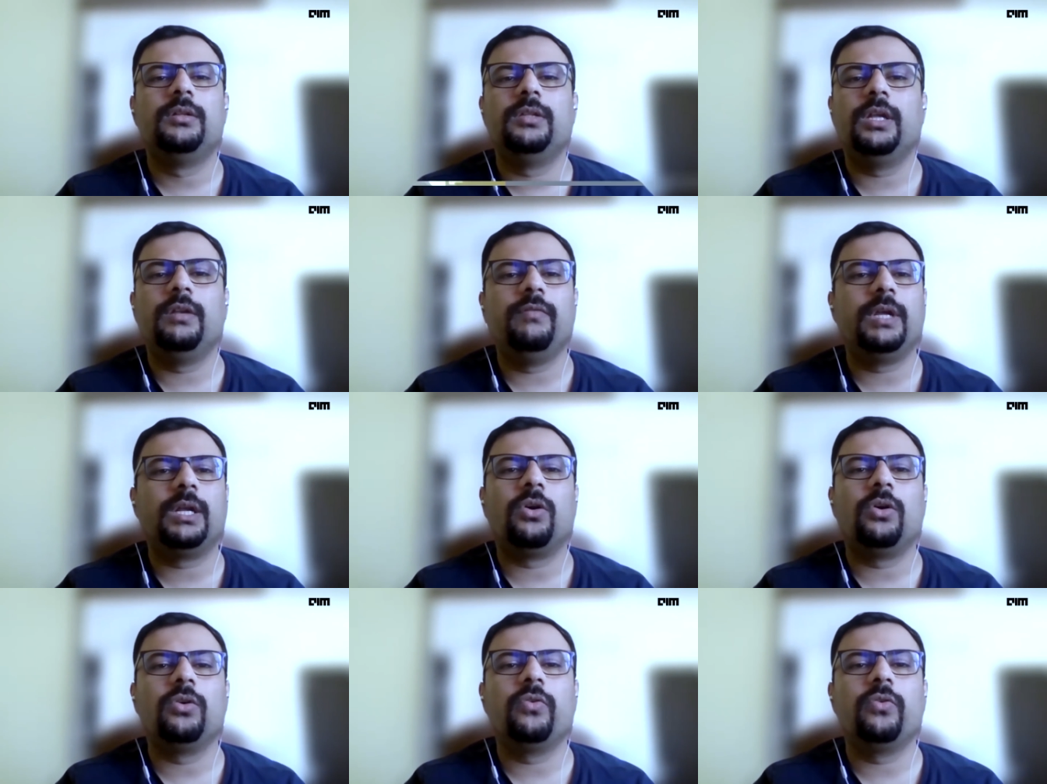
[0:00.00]
then we are
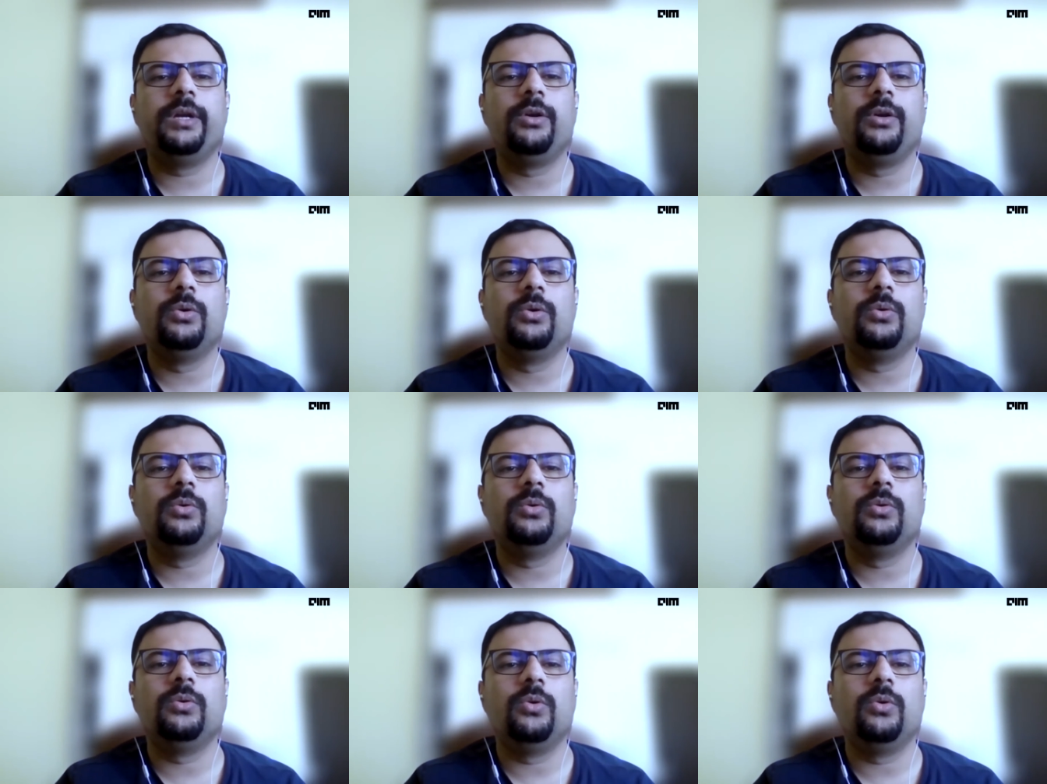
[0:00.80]
not going
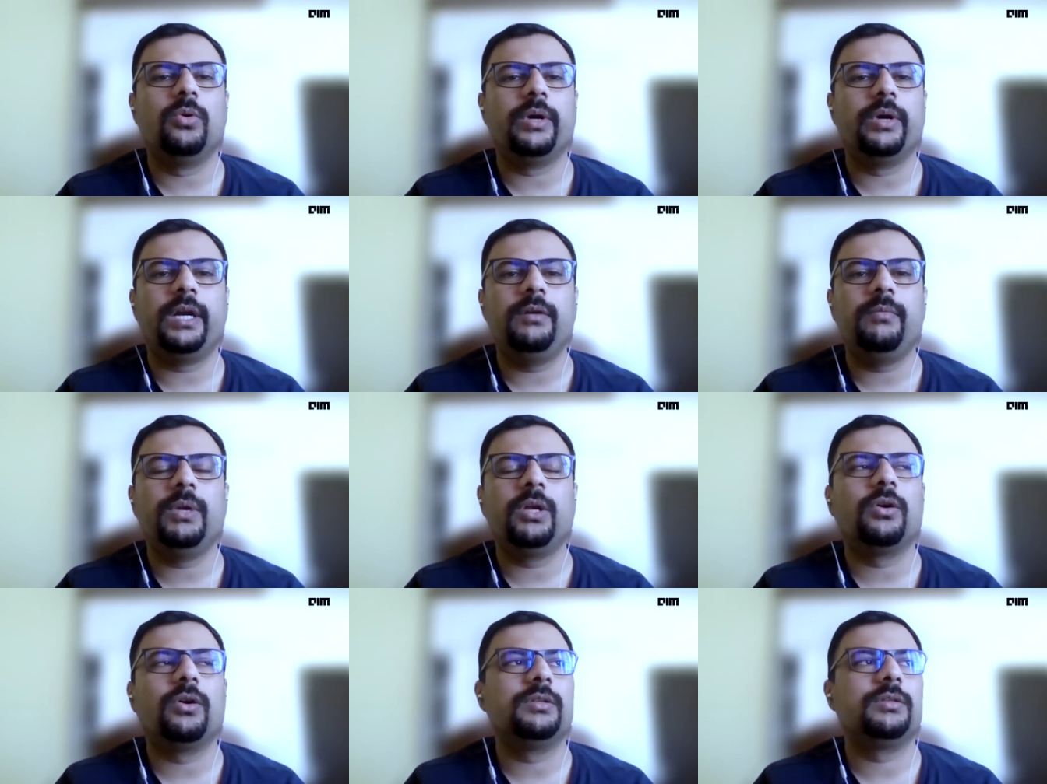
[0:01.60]
to go ahead,
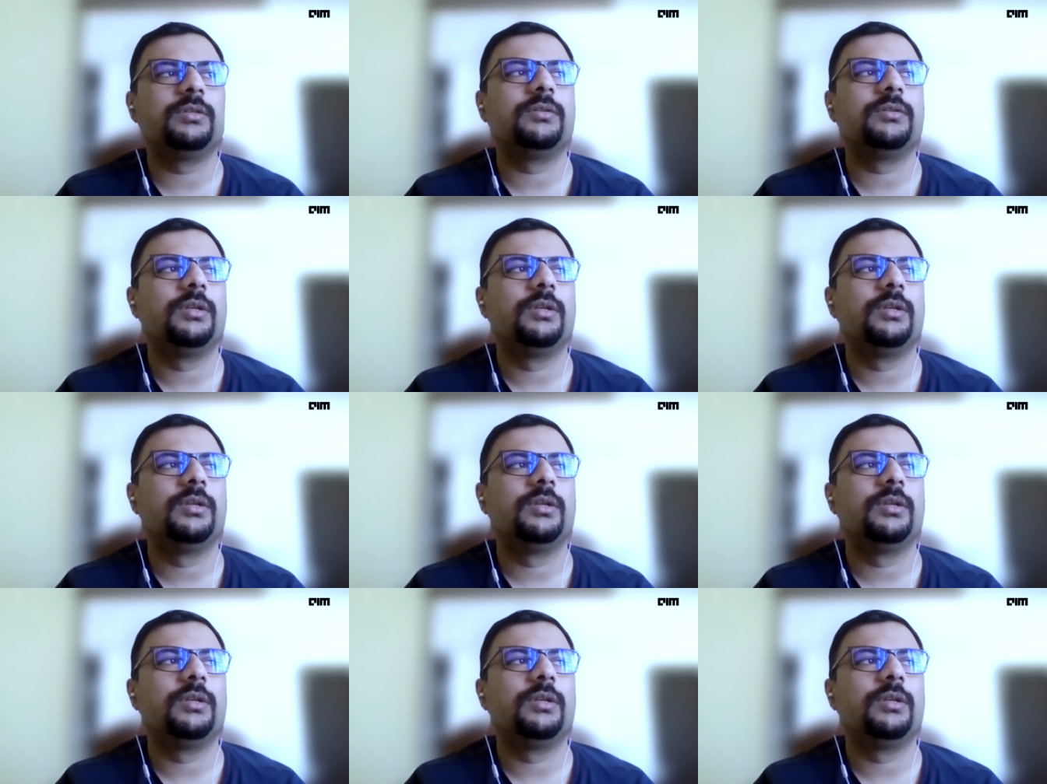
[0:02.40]
because